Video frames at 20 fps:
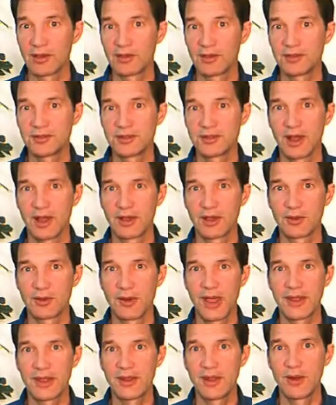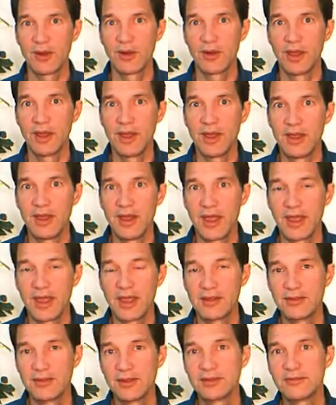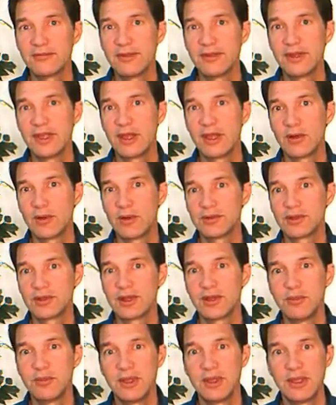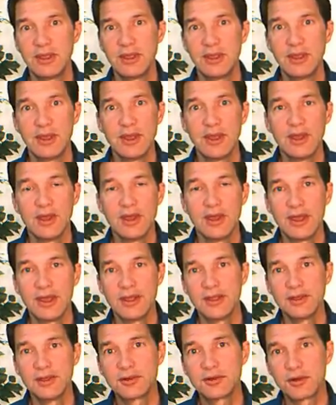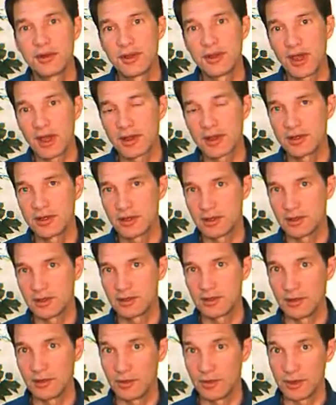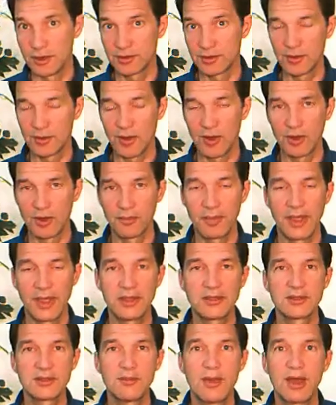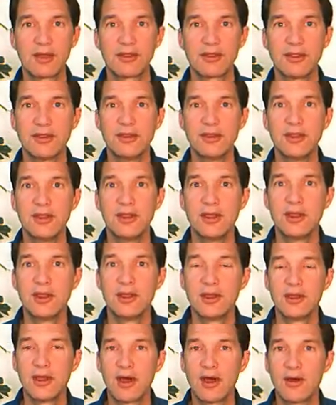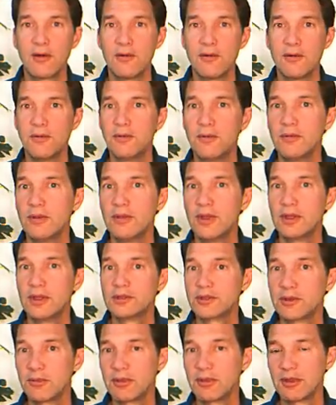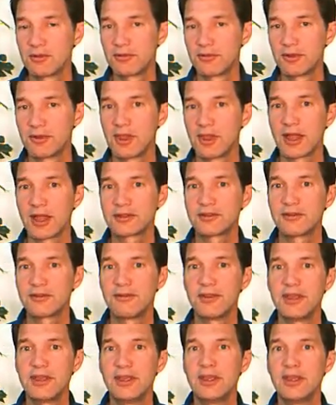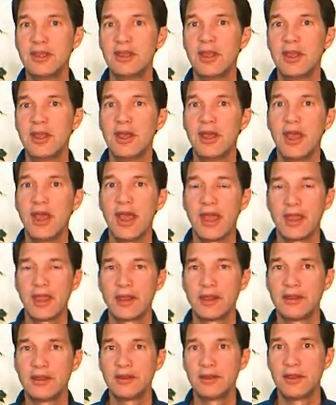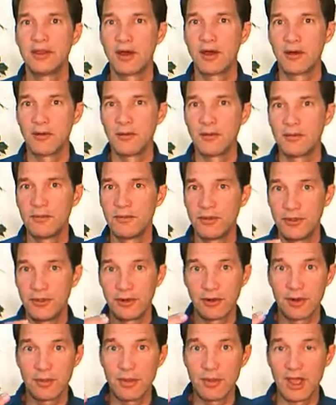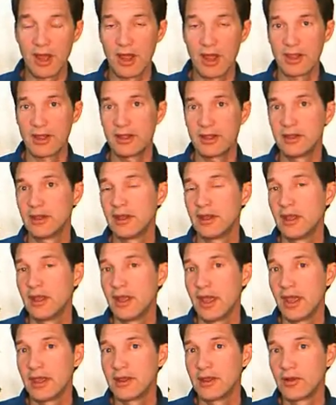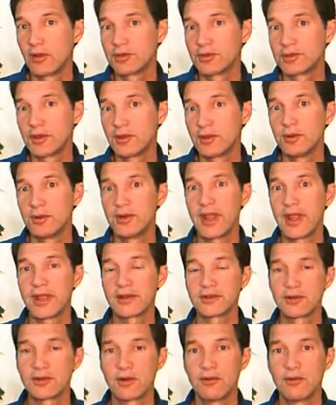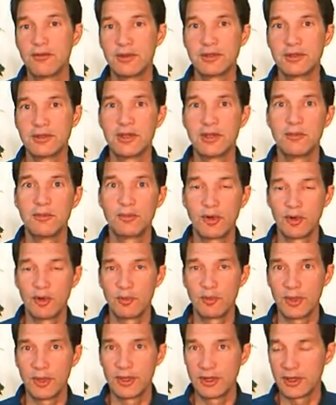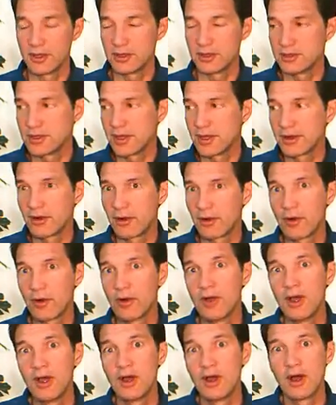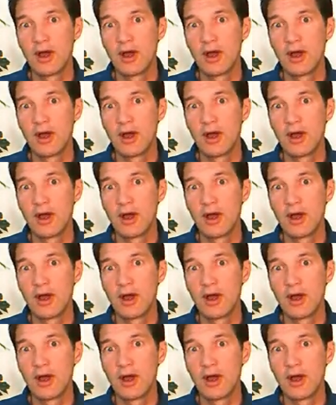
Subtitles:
Collins, Colorado. And this video is going to be an introduction to the so-called Bates method, some of the philosophy and theory behind it, and also natural vision improvement in general,